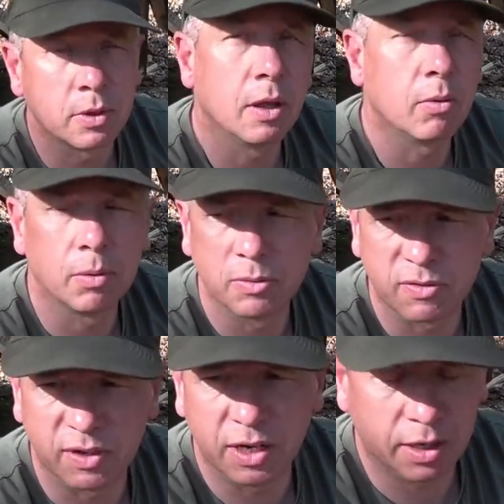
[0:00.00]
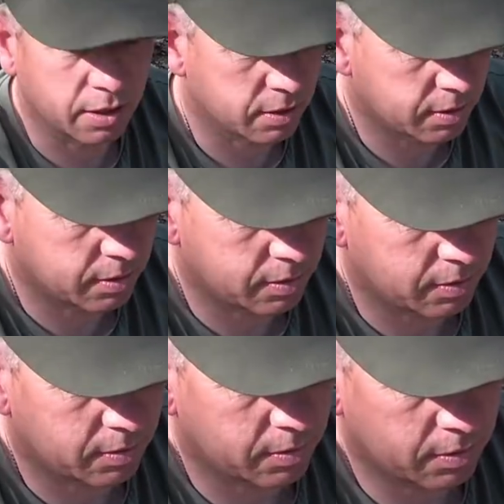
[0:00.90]
The other one was vanilla.
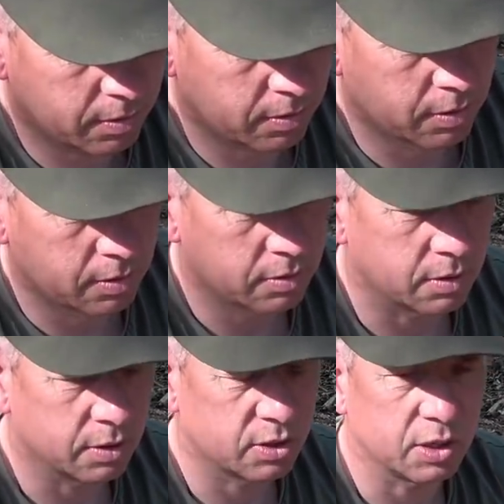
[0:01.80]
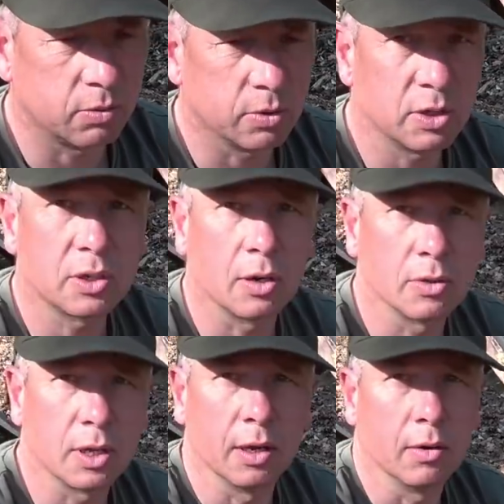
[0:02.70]
So let's see what this
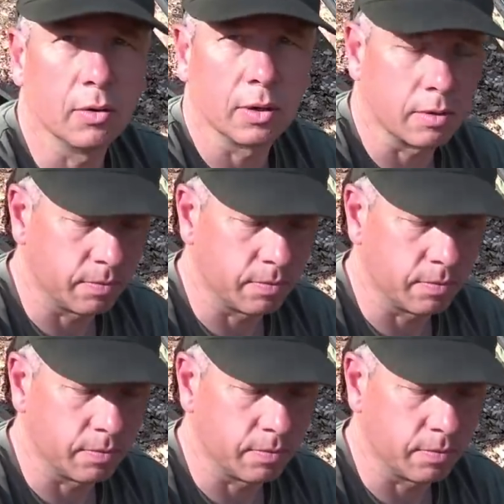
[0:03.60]
goes down like.